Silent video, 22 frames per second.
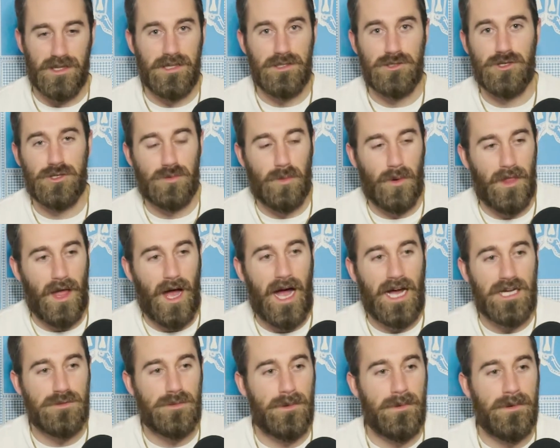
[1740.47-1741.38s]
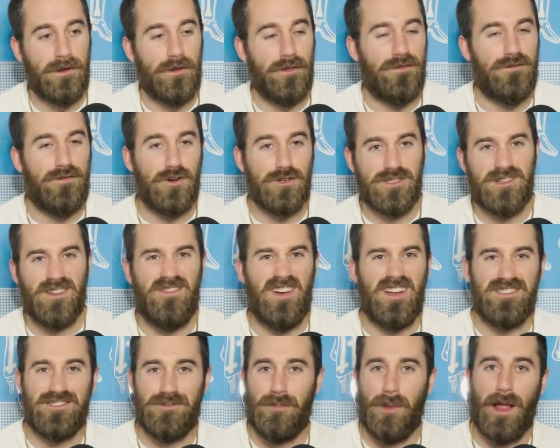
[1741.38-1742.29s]
He just won the Heisman. You're the first
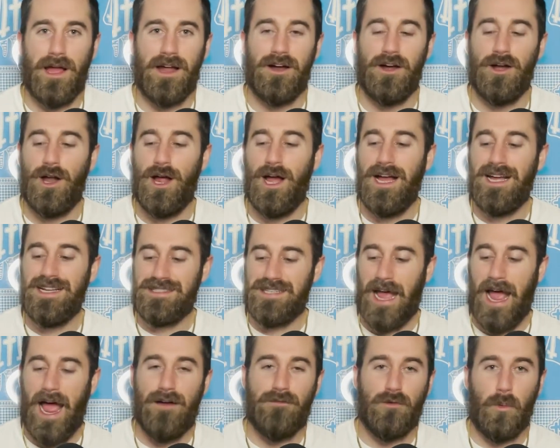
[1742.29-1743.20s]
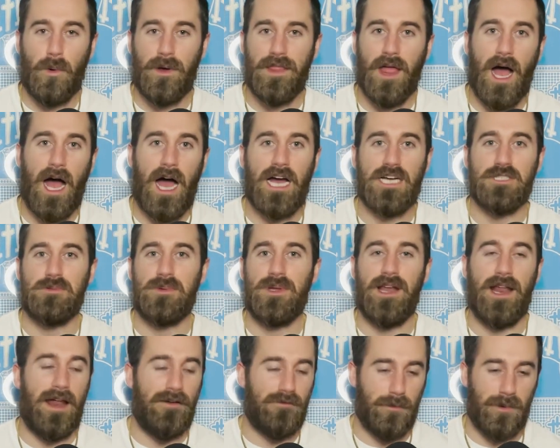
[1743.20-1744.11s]
defensive player to ever win the Heisman,
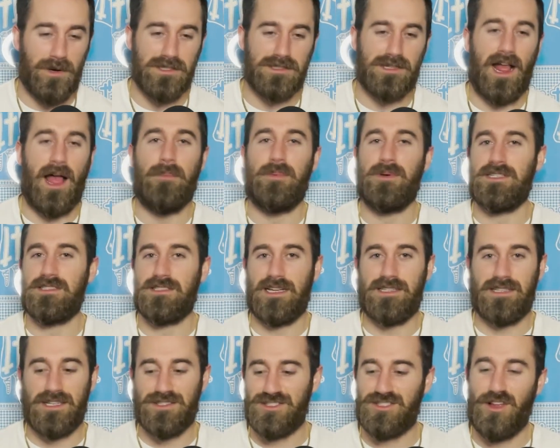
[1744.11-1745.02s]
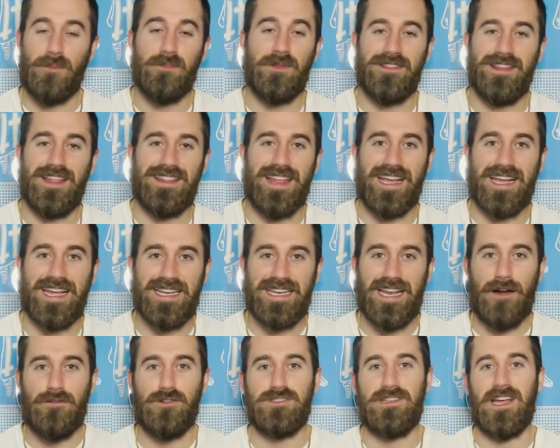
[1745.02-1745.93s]
and everybody's clapping. He's like, that's something that they can
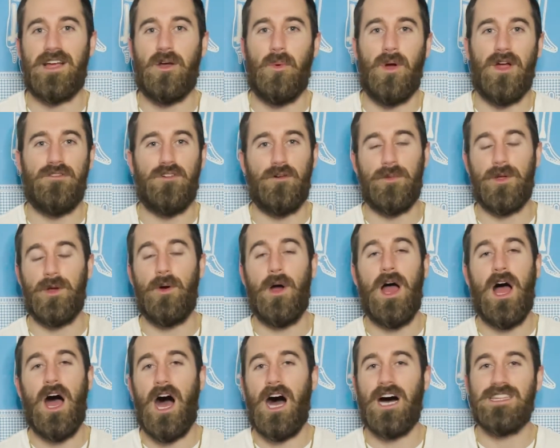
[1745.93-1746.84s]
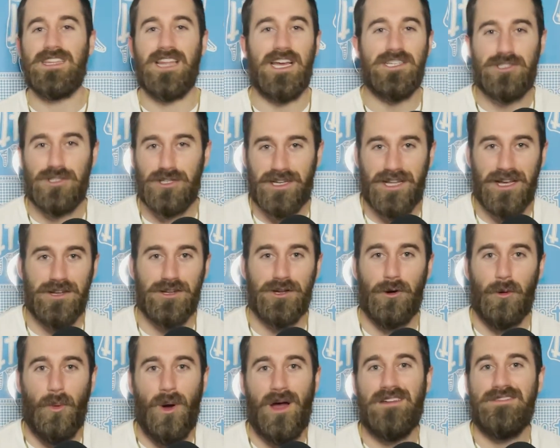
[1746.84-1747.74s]
never take away from you unless you kill
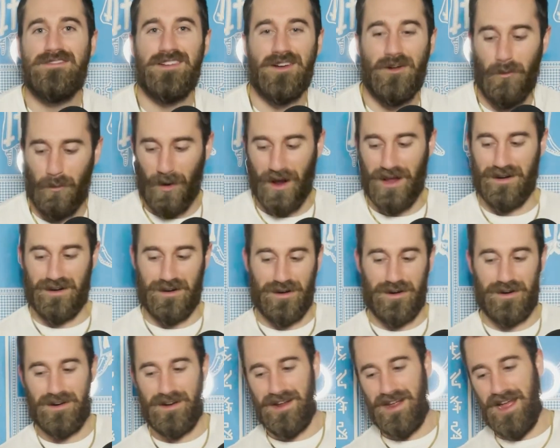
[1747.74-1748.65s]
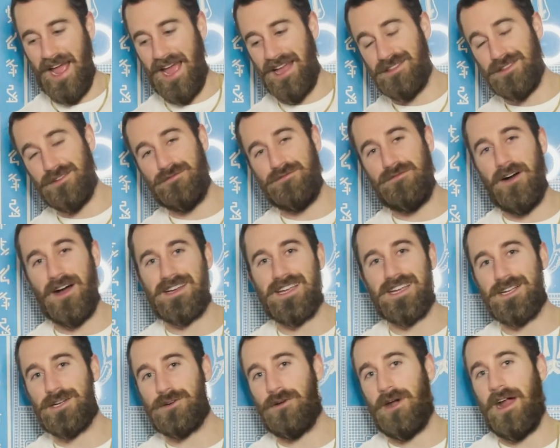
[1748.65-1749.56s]
your wife in a waiter. And the
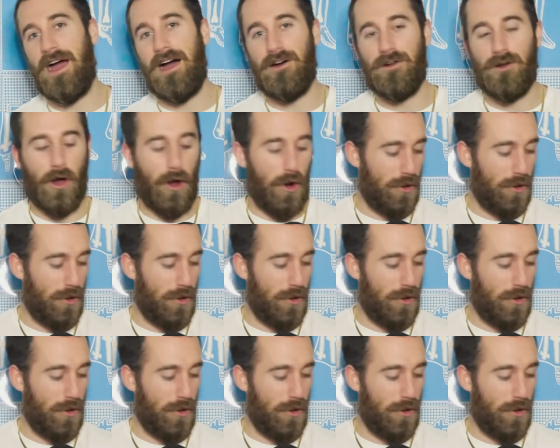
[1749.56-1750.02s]
fucking crowd